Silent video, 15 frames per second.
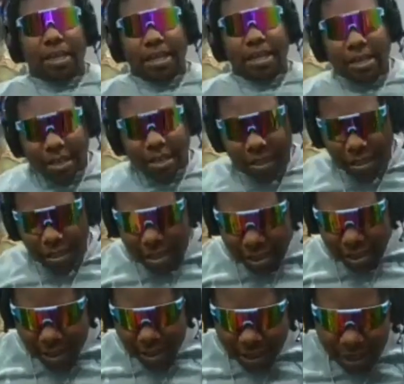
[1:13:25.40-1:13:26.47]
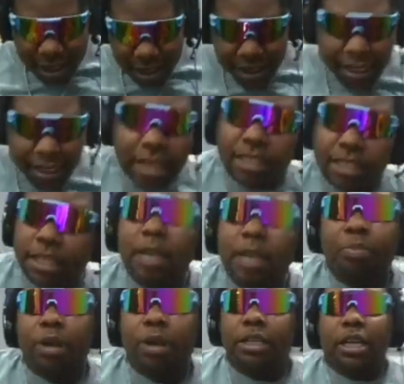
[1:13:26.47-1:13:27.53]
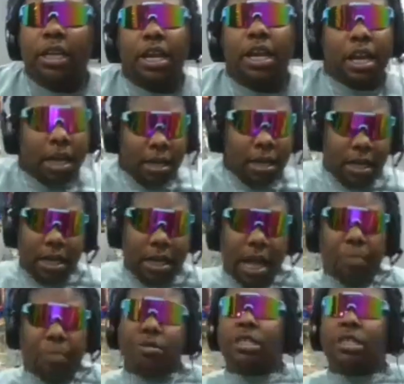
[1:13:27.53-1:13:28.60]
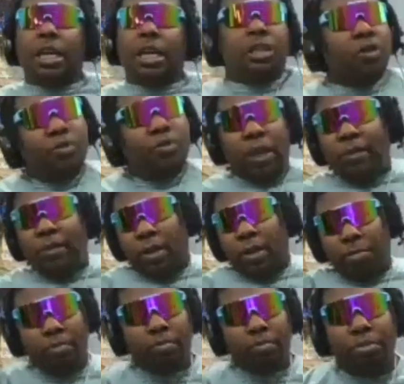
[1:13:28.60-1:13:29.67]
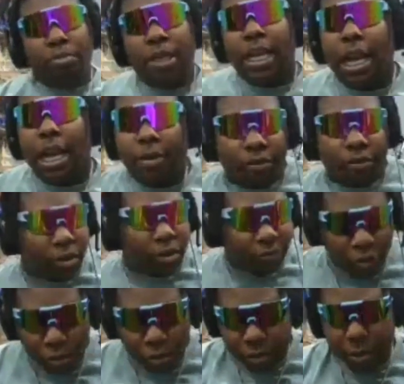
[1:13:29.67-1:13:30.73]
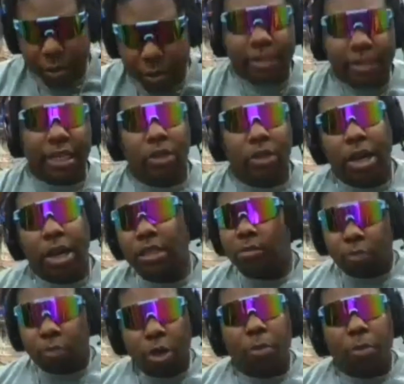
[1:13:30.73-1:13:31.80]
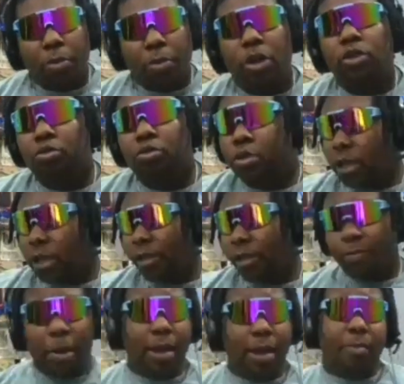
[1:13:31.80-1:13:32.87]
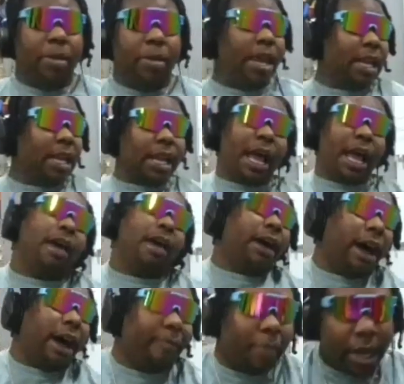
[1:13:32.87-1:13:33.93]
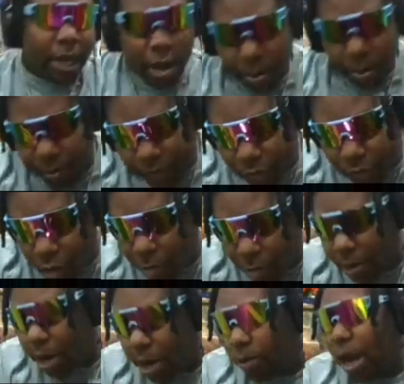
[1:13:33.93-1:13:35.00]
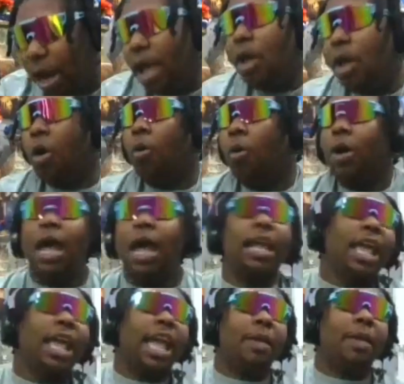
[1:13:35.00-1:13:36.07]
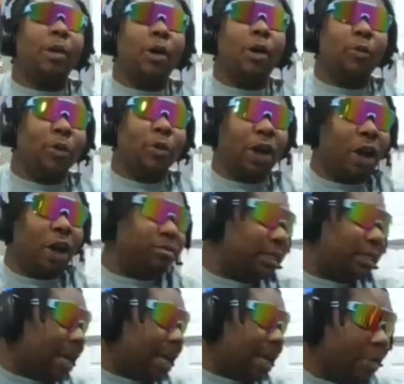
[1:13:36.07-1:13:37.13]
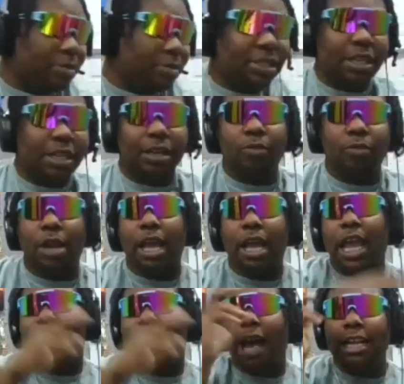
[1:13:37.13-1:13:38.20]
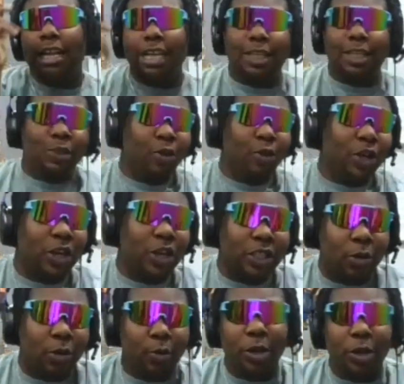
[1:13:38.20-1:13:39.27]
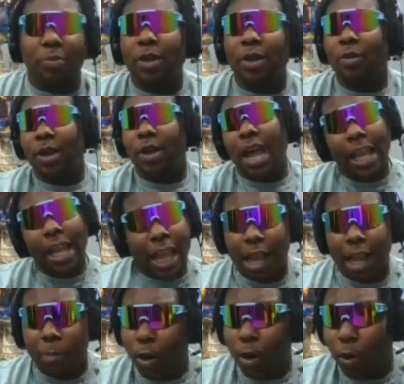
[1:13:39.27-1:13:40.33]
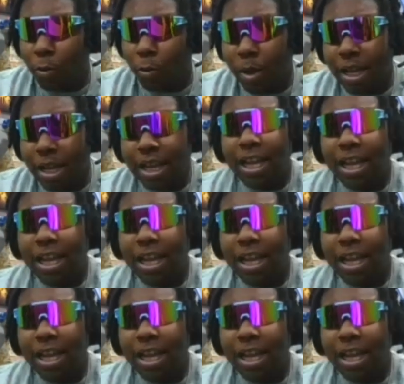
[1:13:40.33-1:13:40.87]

man. That's deep right there. And I and I appreciate you for even putting that out for the viewers, man, because I know that's some real personal stuff. Be, being like I, have been there before, man. When I when I came home, though, I was the opposite. When I came, I did two years at William Penn. When I came home,